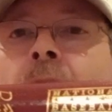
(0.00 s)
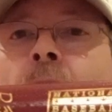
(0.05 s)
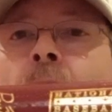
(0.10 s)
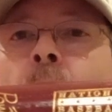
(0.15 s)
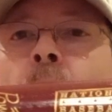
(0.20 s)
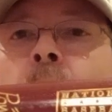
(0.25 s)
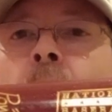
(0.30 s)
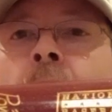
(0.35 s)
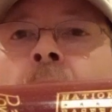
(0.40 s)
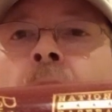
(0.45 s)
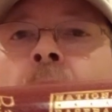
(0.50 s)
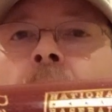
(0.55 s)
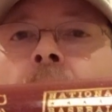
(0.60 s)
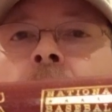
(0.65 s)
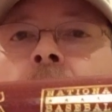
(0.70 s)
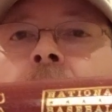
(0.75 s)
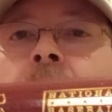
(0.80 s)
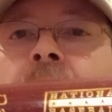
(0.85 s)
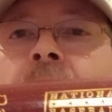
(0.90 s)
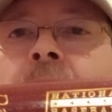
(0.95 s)
well
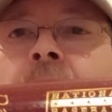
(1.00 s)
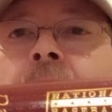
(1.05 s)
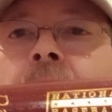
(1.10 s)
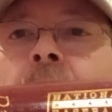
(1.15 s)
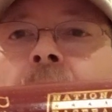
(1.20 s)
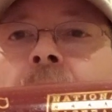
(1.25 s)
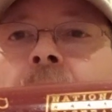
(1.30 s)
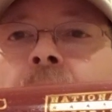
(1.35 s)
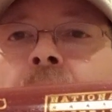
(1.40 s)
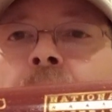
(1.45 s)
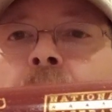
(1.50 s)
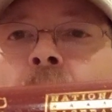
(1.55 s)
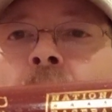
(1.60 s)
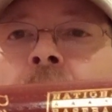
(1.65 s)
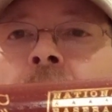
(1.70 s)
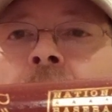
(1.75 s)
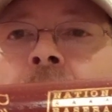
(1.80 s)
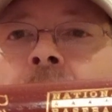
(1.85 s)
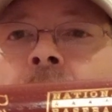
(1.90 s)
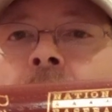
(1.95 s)
on the video this
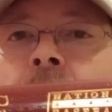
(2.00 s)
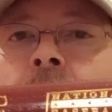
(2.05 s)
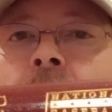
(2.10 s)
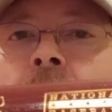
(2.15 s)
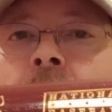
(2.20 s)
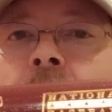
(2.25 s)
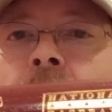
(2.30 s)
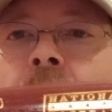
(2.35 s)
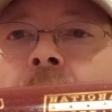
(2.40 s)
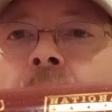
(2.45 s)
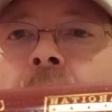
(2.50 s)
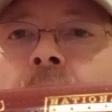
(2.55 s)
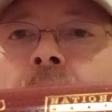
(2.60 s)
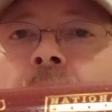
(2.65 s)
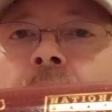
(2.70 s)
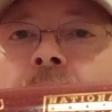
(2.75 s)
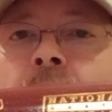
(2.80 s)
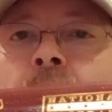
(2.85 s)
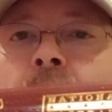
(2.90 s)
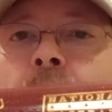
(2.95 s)
morning. So you can
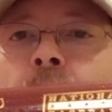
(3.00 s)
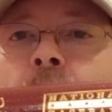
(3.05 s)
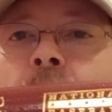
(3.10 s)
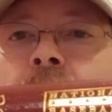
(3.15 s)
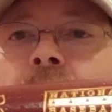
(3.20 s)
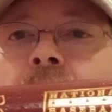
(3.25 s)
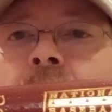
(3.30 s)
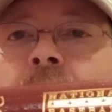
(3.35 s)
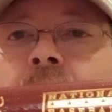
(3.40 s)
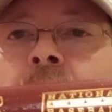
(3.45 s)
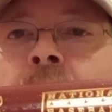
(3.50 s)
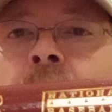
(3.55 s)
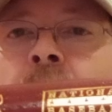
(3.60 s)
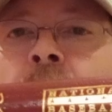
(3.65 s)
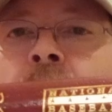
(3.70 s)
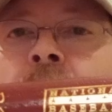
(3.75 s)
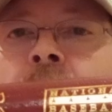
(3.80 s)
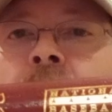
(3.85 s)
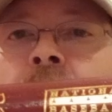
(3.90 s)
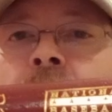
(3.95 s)
see, of course, it's the
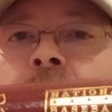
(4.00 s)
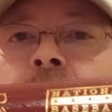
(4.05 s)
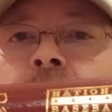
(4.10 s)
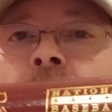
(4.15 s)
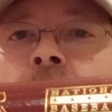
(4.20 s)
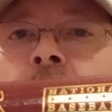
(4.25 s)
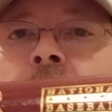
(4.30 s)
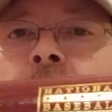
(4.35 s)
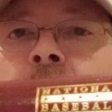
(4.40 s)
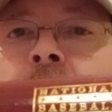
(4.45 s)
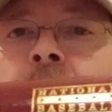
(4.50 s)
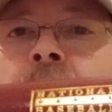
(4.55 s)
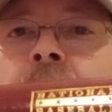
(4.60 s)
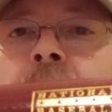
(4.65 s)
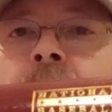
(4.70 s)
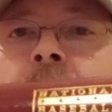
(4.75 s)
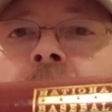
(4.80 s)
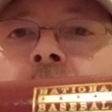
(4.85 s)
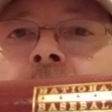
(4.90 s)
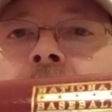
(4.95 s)
Louisville
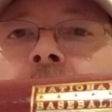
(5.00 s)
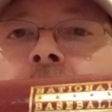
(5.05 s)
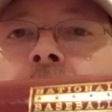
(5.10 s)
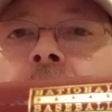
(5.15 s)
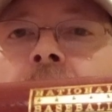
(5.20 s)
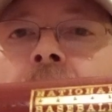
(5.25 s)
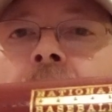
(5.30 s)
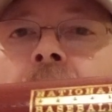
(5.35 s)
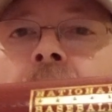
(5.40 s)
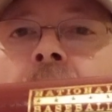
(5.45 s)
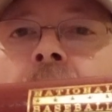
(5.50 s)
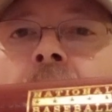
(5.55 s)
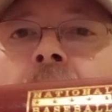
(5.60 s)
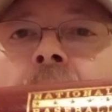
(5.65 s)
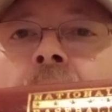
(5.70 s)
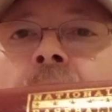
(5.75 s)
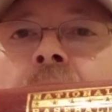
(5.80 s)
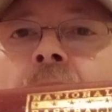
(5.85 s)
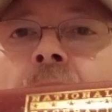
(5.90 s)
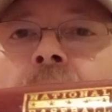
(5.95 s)
Slugger.
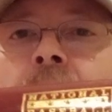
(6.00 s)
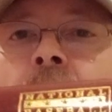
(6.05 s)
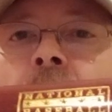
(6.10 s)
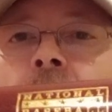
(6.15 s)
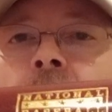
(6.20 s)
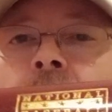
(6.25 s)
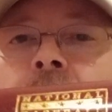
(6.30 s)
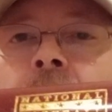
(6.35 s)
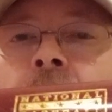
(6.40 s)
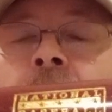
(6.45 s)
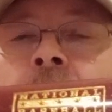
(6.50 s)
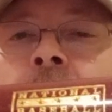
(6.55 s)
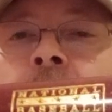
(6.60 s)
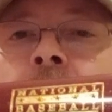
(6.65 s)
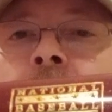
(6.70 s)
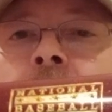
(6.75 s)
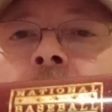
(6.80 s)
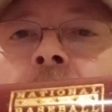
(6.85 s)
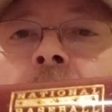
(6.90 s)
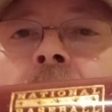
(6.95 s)
It's got the Hall of
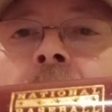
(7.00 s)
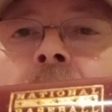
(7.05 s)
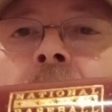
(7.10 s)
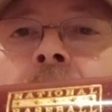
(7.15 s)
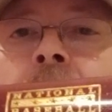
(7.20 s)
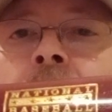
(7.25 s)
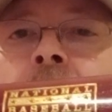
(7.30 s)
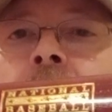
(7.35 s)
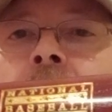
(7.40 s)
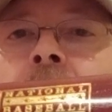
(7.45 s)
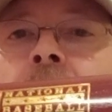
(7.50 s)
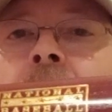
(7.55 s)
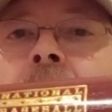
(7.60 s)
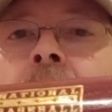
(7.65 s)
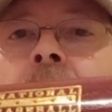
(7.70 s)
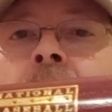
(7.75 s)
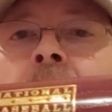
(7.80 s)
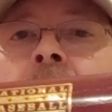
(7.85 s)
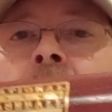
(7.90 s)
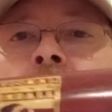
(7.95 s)
Fame
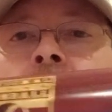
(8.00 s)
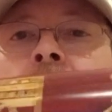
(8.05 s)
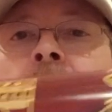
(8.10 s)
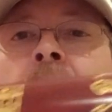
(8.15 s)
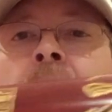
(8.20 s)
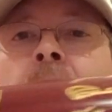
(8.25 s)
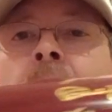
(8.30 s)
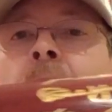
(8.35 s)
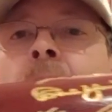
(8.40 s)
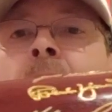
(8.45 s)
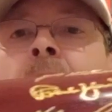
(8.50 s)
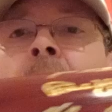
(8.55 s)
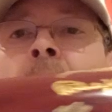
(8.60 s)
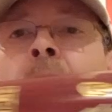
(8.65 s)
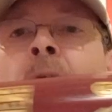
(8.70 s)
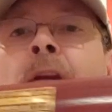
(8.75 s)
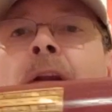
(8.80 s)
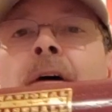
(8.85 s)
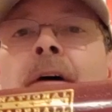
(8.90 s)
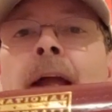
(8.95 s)

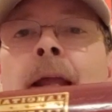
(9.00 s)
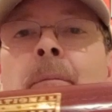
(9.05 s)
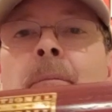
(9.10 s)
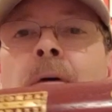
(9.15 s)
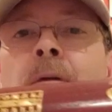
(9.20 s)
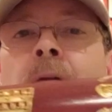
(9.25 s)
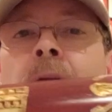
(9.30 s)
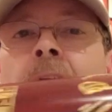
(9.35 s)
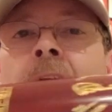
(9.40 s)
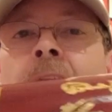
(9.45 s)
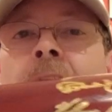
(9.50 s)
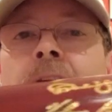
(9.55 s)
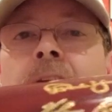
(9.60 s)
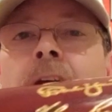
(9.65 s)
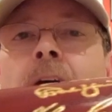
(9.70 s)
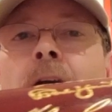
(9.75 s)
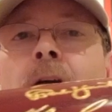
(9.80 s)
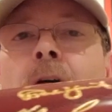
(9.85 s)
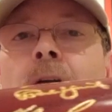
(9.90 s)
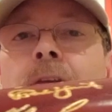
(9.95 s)
on the label, and it's
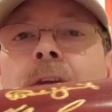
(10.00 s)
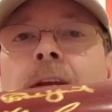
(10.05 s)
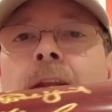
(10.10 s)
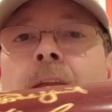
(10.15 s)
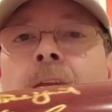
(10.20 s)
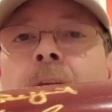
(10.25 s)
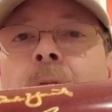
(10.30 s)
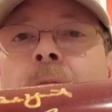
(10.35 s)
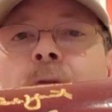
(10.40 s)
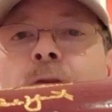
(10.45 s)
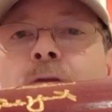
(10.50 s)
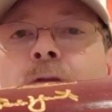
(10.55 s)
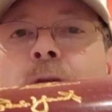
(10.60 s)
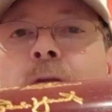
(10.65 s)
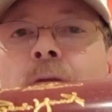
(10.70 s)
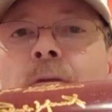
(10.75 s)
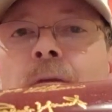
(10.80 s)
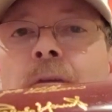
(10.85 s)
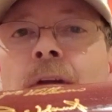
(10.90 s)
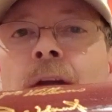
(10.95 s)
got all the names
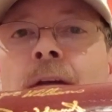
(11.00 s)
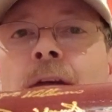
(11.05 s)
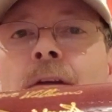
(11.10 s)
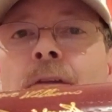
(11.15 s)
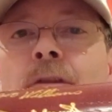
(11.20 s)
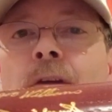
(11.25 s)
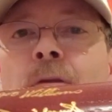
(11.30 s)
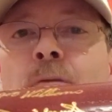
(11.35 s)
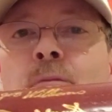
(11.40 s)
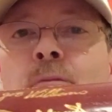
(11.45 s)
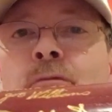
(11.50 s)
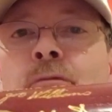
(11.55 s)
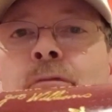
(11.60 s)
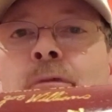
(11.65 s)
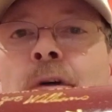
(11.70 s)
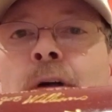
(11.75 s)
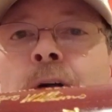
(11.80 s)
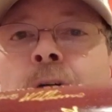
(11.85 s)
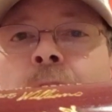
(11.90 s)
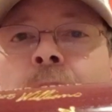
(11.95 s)
too. And this is
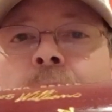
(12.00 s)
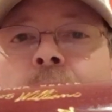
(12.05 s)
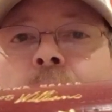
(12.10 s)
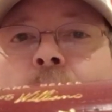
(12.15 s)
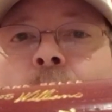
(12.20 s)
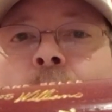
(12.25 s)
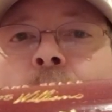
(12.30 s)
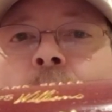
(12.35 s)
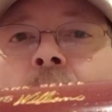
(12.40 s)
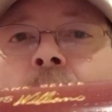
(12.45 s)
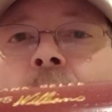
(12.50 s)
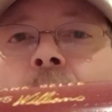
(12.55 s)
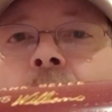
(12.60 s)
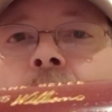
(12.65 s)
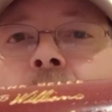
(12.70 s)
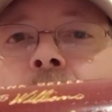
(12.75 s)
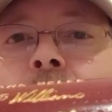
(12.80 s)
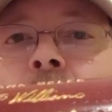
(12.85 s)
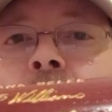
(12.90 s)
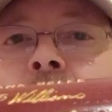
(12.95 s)
really cool.
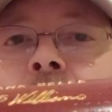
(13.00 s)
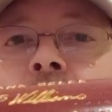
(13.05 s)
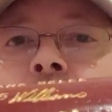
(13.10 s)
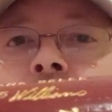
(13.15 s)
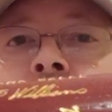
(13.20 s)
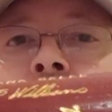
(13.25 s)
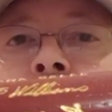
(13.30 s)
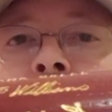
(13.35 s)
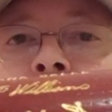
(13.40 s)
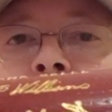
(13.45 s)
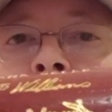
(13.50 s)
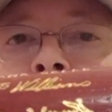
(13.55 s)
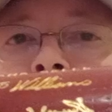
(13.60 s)
So it's got the National